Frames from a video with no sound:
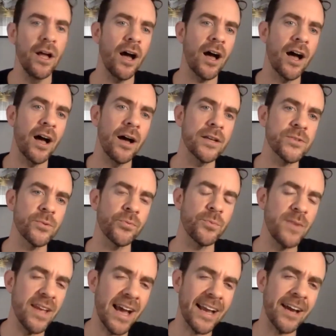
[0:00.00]
So for
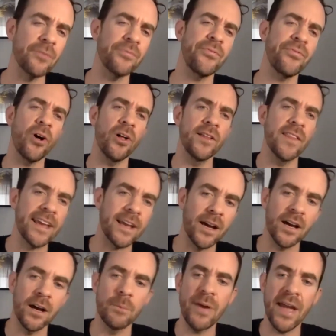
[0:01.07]
me, I kind of fall in like
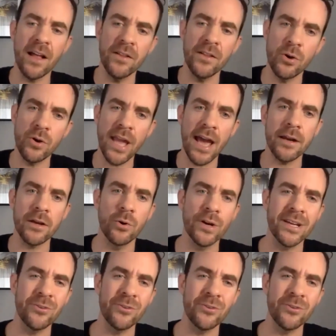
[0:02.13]
a paleo category.